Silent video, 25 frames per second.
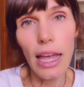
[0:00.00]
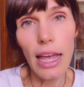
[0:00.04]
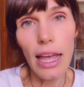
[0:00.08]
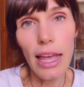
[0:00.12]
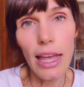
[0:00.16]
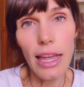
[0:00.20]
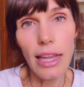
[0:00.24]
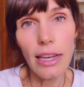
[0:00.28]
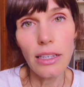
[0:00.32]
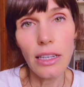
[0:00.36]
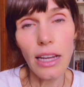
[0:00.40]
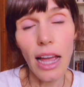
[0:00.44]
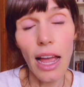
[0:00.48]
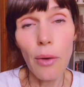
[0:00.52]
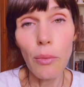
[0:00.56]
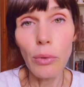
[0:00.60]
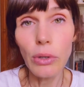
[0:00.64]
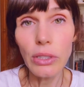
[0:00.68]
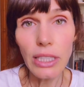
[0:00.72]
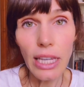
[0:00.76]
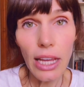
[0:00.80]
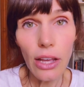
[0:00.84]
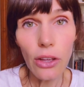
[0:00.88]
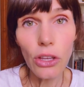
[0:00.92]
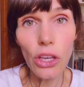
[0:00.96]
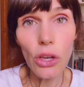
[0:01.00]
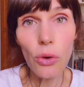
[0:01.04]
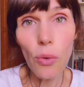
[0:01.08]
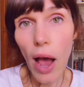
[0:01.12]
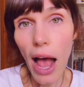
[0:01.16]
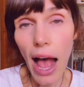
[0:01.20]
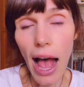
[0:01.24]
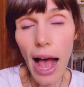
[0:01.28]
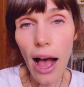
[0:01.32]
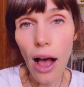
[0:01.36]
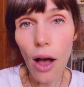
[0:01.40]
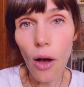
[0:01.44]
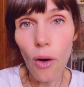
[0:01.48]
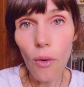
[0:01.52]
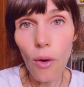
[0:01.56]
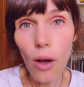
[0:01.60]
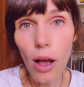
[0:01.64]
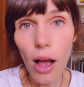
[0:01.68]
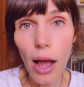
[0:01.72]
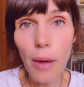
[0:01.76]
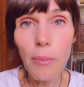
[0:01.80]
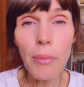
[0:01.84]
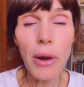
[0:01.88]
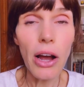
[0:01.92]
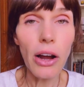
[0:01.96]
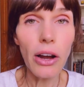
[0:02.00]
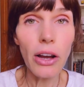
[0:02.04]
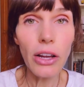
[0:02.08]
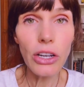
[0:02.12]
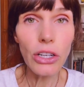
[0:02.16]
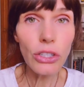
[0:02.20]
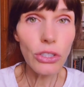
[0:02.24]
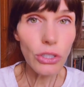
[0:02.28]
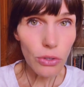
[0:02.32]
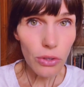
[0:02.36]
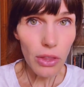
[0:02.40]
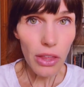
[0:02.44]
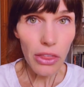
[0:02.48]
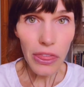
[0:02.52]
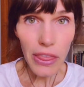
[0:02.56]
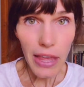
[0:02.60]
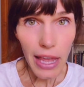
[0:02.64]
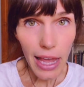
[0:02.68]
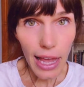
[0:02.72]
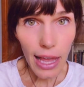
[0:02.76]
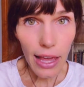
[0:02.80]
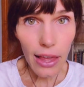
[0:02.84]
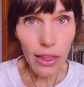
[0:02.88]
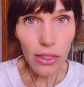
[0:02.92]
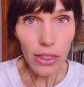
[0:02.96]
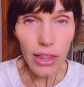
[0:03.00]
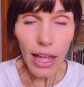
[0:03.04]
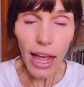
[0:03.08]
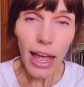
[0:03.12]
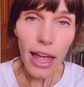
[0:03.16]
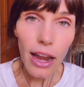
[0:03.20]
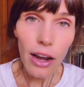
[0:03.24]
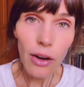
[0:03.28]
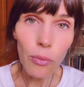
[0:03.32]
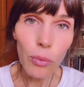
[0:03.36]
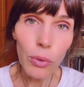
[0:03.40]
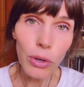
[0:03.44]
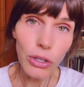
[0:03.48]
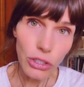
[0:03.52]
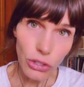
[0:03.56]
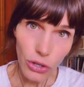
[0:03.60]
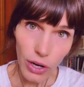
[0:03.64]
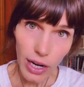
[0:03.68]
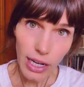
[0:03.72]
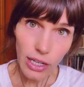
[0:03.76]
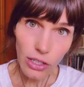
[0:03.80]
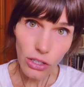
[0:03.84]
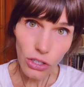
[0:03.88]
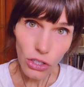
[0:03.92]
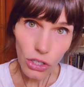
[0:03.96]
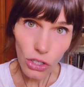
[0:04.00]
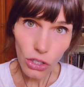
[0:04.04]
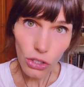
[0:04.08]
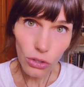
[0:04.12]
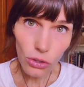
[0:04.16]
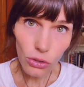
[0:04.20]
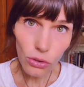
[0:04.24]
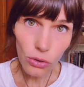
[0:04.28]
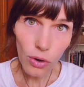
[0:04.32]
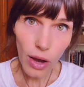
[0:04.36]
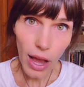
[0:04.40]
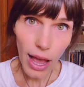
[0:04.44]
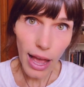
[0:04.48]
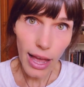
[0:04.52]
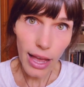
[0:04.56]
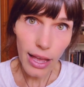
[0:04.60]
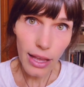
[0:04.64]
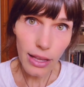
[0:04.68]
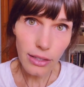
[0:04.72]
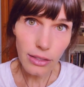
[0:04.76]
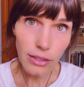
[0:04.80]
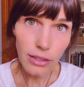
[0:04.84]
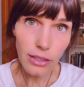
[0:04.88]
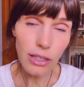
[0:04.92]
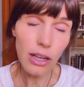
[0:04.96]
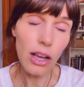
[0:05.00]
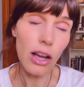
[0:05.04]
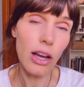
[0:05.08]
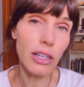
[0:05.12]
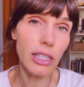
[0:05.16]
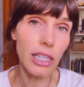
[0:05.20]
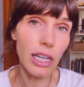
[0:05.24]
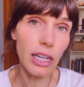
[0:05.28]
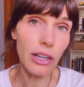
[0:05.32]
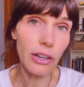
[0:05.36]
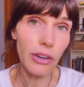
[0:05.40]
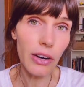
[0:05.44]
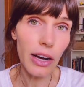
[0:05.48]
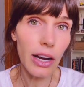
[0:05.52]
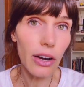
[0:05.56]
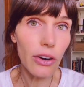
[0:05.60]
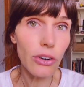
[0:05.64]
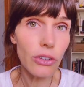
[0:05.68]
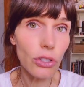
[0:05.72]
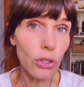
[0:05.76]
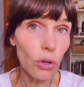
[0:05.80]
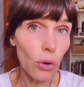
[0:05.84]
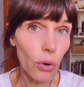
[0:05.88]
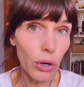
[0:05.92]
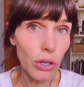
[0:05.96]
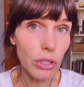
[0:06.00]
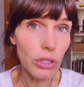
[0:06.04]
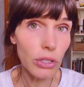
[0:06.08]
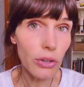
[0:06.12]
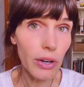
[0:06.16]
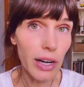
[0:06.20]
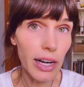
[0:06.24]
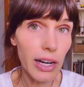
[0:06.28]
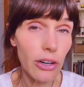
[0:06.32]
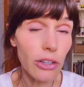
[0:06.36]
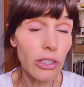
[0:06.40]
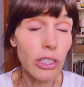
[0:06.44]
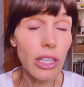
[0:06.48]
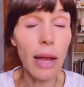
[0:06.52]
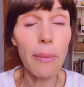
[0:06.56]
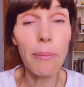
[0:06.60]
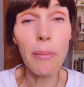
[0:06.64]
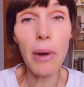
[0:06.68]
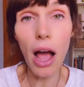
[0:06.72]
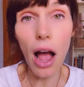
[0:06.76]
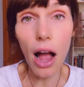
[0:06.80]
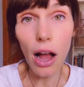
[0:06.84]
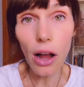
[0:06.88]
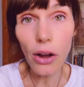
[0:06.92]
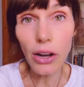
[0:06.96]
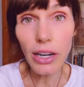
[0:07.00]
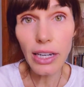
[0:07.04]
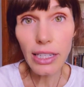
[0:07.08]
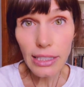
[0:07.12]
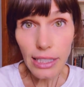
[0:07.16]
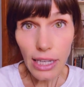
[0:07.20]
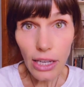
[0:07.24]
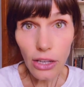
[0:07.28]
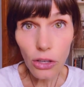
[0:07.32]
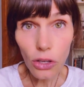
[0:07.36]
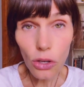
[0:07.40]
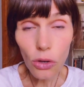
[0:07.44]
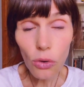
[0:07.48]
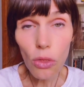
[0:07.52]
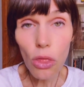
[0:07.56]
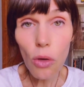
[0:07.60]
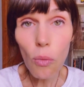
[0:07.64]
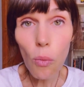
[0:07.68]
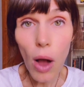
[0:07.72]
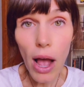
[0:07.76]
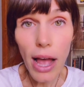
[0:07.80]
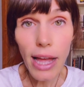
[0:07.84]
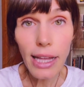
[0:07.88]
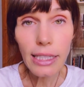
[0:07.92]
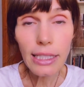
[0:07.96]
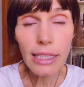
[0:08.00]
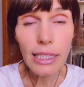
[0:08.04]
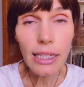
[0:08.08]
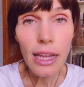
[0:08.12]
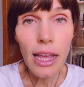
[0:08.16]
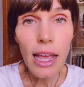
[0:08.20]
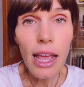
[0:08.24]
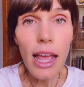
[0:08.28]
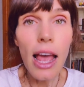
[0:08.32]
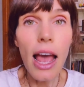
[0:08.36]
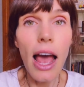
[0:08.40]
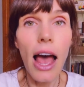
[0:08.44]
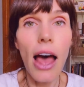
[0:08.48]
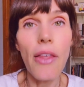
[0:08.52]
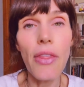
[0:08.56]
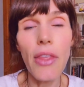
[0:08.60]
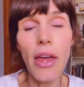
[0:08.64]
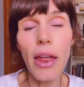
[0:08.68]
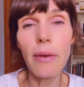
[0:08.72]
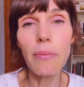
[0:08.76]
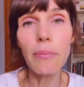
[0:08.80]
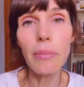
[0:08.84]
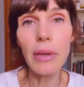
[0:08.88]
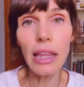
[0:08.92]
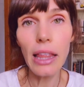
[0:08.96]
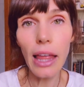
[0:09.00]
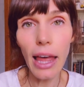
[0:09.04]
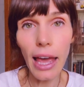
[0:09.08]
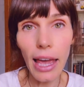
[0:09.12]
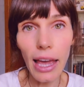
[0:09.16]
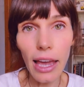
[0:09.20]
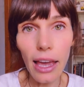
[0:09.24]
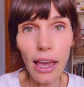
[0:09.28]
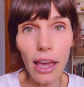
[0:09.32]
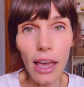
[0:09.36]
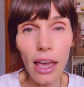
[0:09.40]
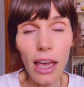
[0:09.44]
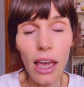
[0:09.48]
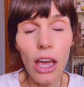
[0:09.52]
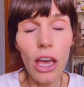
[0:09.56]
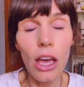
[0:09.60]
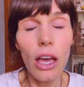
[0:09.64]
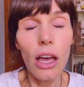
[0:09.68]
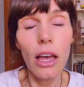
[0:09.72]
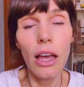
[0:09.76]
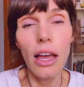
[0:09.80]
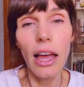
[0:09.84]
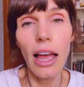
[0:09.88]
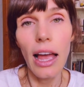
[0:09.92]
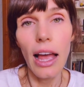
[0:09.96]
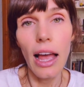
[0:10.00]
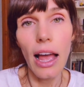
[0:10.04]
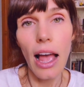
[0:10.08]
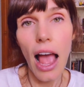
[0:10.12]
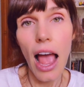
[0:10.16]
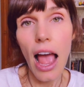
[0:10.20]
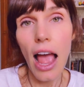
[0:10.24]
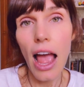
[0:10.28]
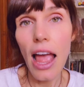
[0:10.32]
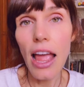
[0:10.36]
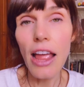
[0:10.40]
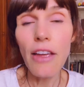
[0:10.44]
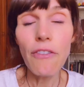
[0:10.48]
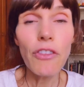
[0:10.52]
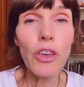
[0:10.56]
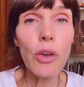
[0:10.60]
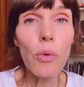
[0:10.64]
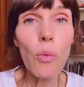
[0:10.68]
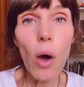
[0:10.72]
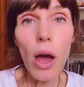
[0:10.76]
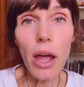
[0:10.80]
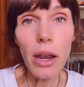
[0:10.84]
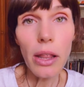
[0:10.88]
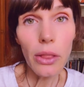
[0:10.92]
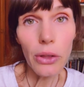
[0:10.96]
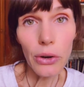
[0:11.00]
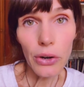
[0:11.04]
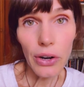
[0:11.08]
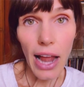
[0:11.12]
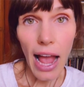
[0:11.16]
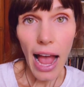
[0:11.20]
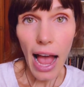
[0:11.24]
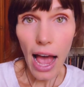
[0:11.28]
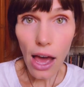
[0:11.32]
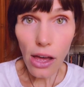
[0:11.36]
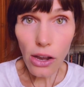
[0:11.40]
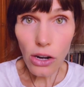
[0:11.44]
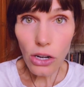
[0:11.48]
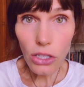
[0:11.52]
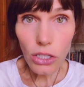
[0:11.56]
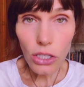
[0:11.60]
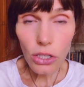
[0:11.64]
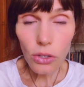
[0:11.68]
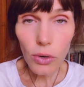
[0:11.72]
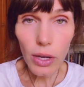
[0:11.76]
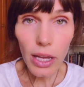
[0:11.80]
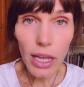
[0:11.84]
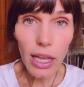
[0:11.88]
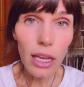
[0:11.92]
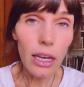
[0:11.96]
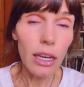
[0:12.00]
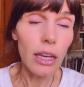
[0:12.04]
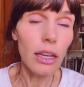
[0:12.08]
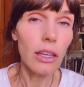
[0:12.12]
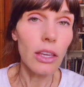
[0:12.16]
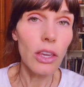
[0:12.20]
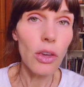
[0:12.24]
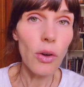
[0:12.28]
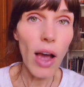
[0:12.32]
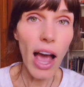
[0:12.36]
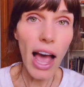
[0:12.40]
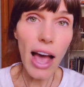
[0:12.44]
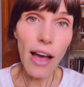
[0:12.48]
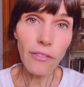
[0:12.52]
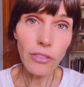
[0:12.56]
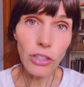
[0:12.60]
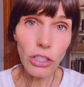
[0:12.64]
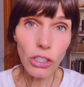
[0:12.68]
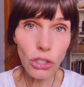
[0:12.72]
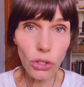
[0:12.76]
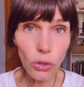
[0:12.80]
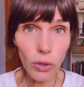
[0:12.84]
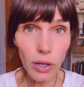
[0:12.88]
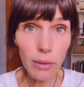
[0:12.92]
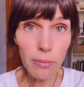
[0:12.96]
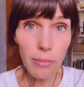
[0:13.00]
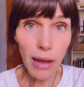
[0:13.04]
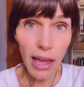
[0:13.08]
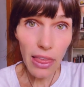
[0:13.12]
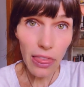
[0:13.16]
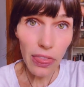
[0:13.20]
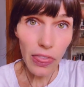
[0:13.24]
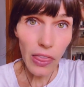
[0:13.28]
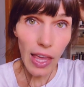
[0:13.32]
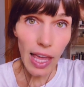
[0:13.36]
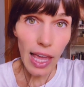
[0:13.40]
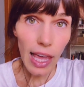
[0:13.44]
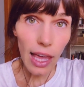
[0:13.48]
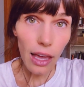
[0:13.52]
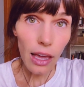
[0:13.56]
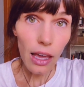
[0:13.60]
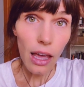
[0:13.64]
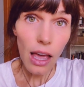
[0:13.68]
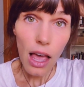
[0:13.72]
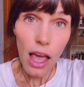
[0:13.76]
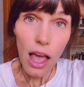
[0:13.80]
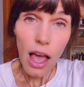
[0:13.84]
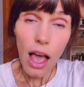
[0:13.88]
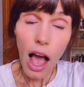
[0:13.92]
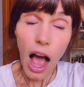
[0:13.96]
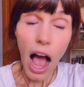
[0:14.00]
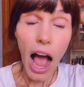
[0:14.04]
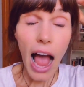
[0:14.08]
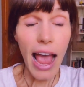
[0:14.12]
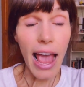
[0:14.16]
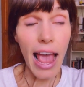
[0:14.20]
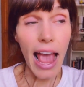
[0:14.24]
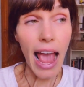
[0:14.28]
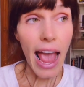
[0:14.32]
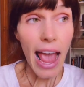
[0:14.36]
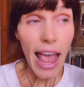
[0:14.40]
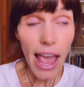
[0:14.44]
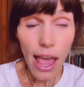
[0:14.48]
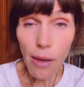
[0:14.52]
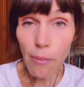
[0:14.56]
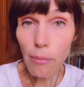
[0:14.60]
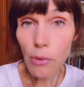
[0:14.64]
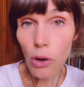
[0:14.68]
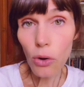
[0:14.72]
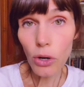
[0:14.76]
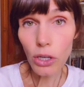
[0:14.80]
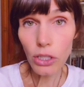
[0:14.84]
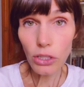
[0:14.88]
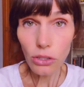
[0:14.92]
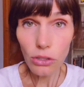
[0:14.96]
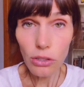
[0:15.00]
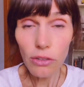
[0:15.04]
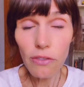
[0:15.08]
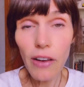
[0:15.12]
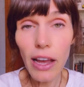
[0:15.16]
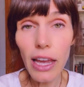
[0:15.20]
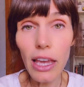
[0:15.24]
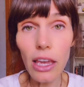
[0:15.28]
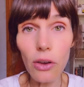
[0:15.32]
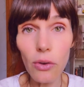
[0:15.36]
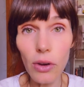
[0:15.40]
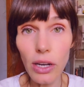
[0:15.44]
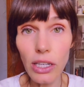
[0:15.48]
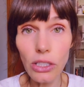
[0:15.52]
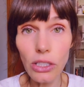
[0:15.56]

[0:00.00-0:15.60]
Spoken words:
And I will tell you how. I'm not going to do the thing that we're trained to do as content creators and course creators. I'm not going to tell you the what and then be like, if you want to learn how to do it, you have to join my thing. I am going to invite